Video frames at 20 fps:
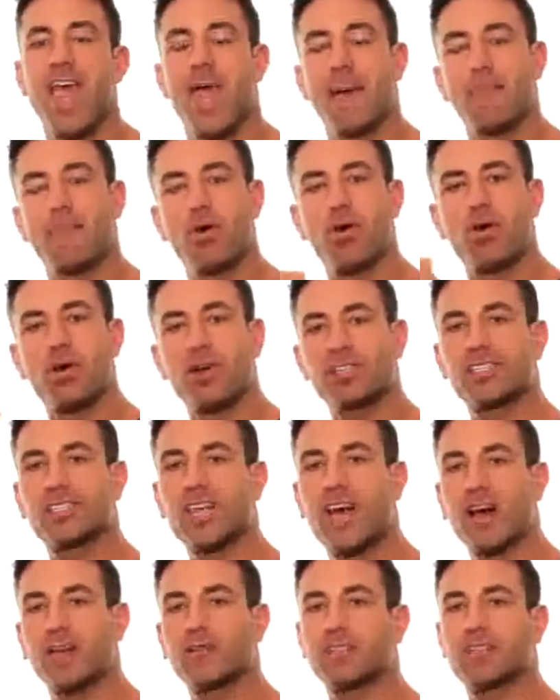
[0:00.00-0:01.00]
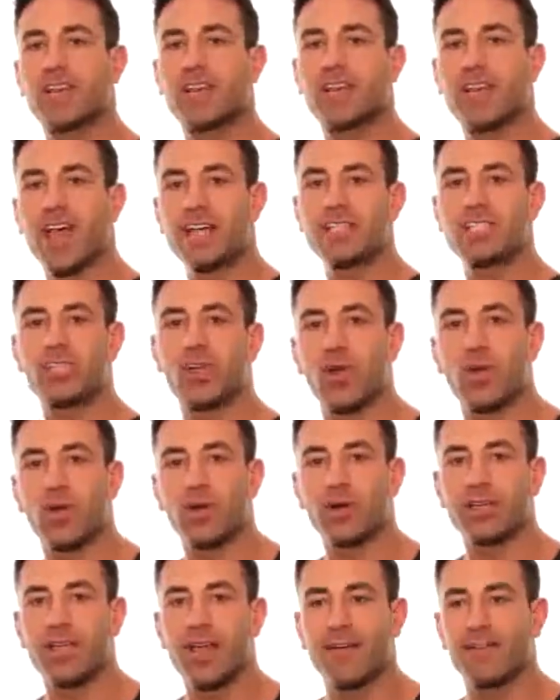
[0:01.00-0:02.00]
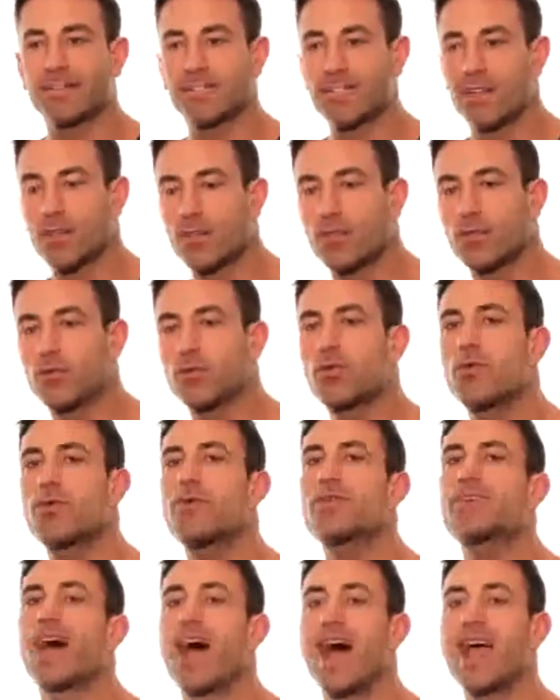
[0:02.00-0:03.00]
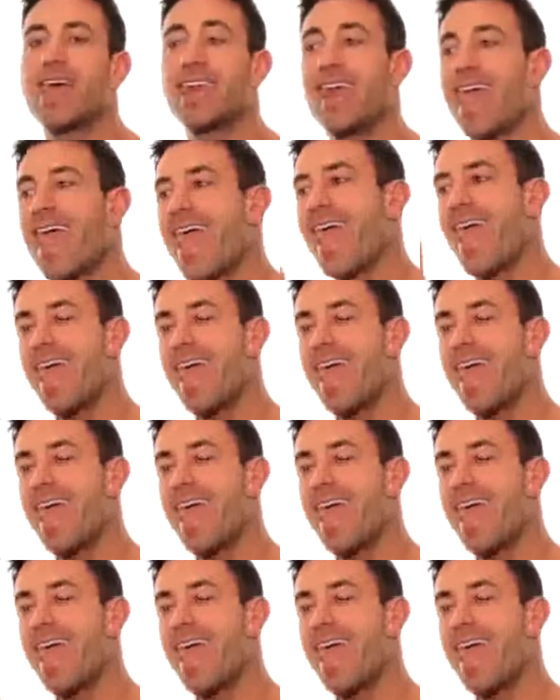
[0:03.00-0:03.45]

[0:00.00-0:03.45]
and put ourselves in a nice caloric deficit through diet